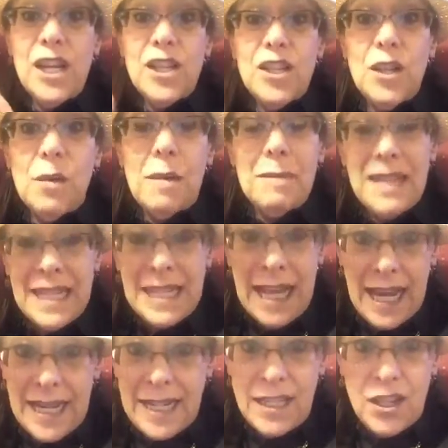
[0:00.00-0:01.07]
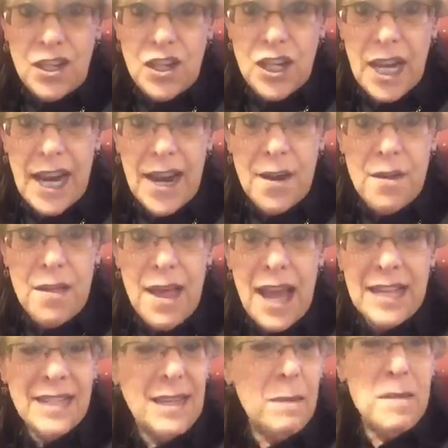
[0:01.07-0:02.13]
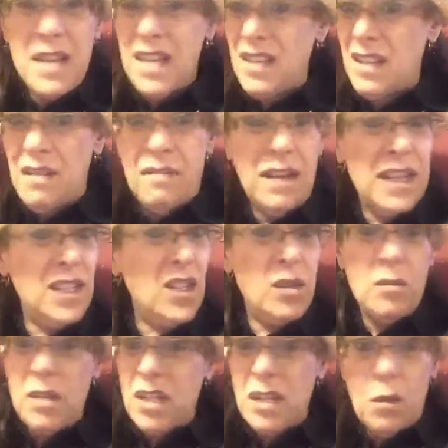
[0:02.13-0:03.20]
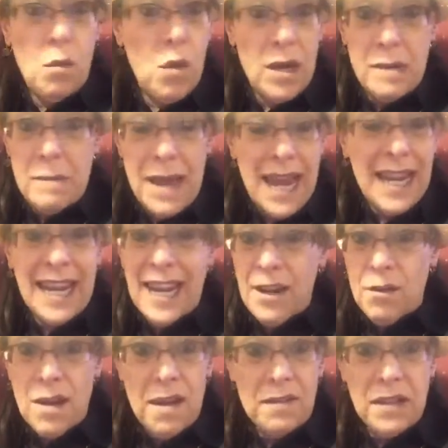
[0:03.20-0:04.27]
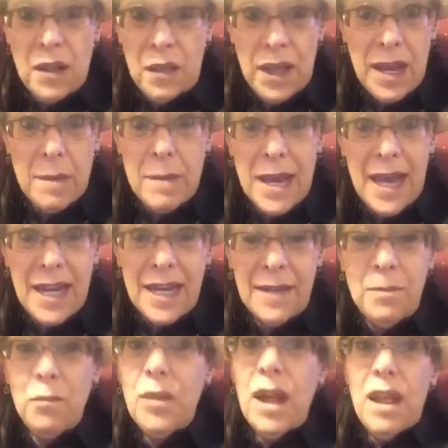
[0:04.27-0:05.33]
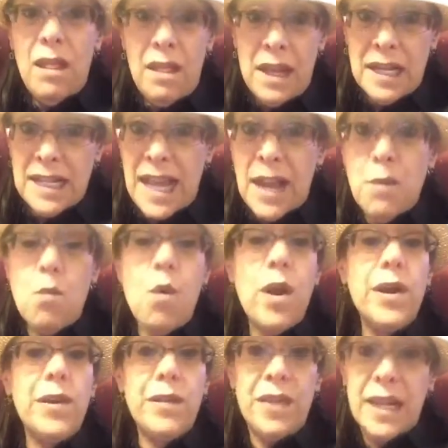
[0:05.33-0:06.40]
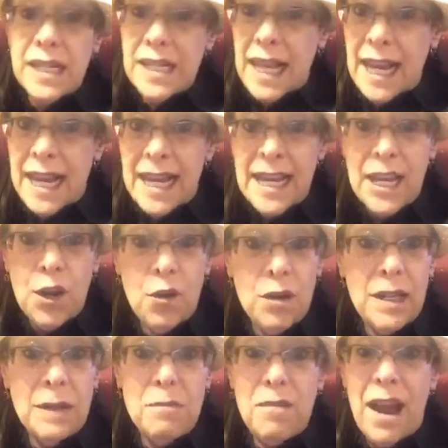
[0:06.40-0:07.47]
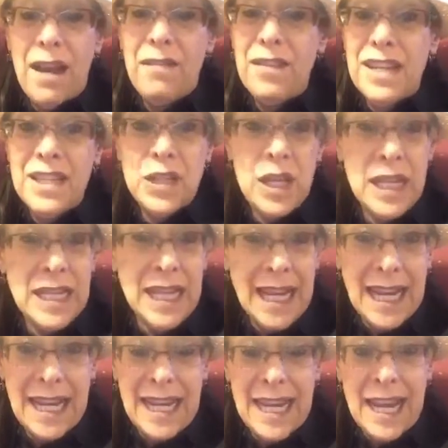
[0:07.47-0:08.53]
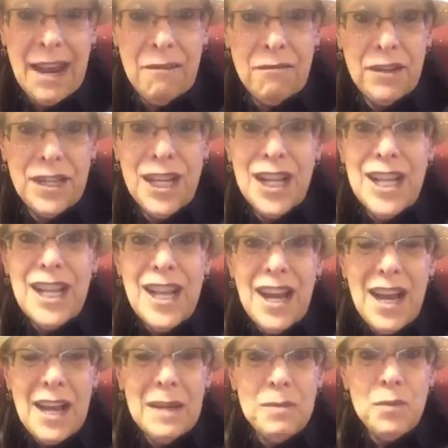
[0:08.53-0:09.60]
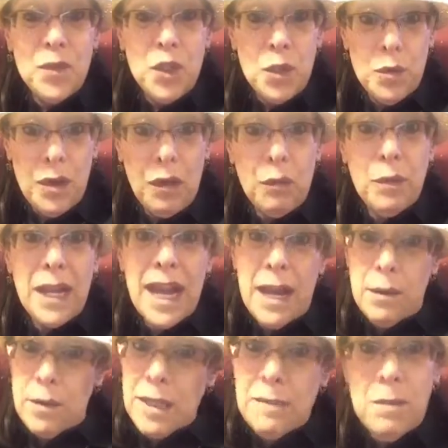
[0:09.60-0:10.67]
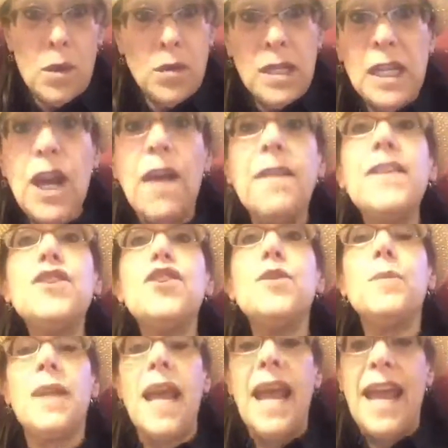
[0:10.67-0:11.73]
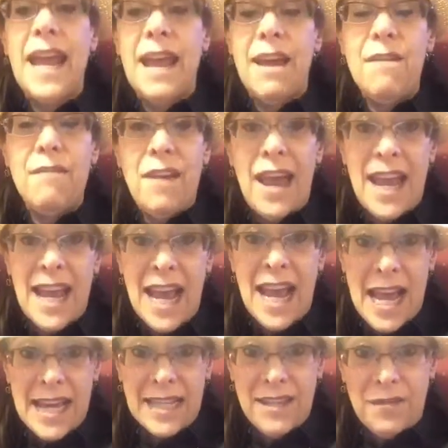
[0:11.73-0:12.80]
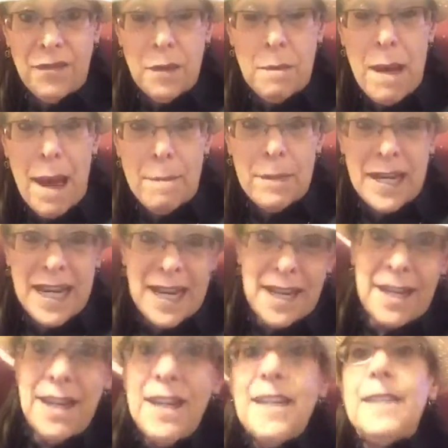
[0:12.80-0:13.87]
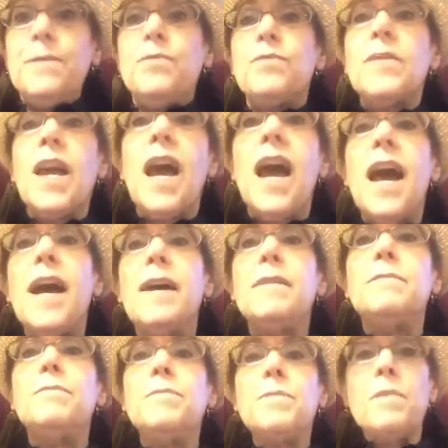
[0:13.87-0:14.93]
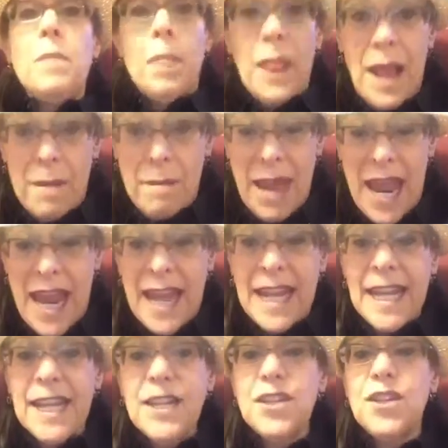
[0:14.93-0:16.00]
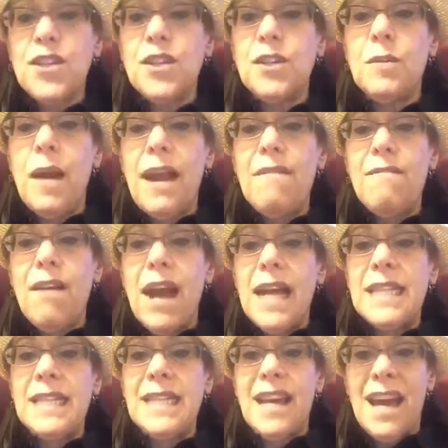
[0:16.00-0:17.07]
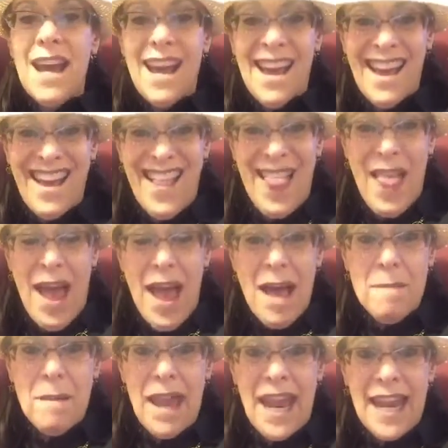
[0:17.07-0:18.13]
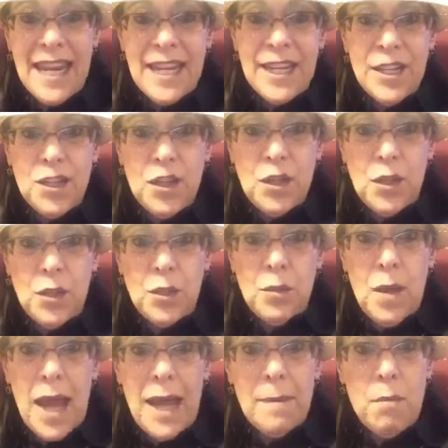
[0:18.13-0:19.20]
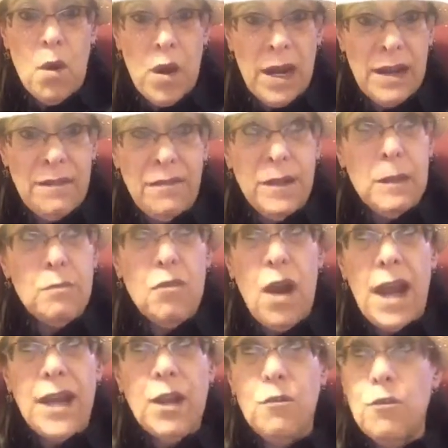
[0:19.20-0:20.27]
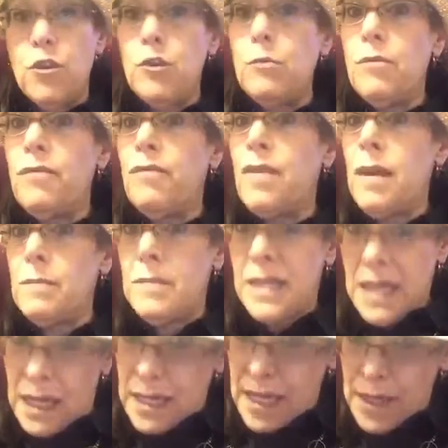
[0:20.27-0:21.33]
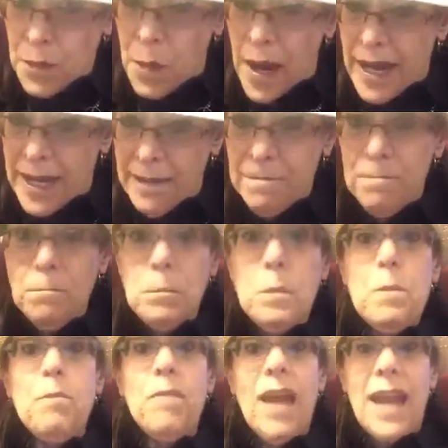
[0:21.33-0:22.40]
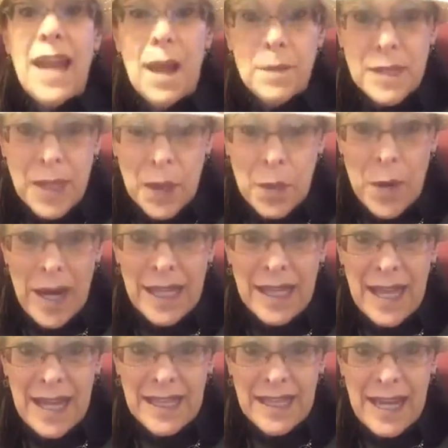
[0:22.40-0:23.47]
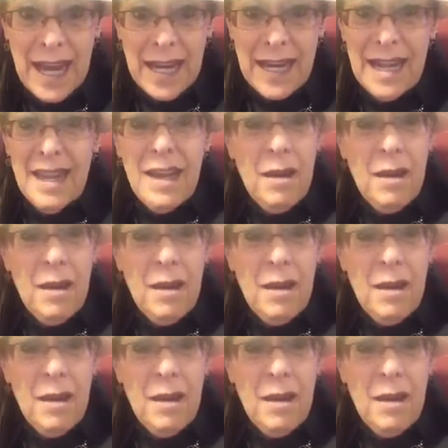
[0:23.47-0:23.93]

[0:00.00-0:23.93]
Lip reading: So I'm excited to share that some of the stuff I do is so automatic I don't have to think about it. Things like water, things like eating early breakfast, things like eating every 2 to 3 hours, mostly on the 2.5. Hey guys, if you're popping in, I'm heading to, hi Rhonda, I'm heading to a party for the bride and groom from Sunday's wedding. And I was at a wedding last night.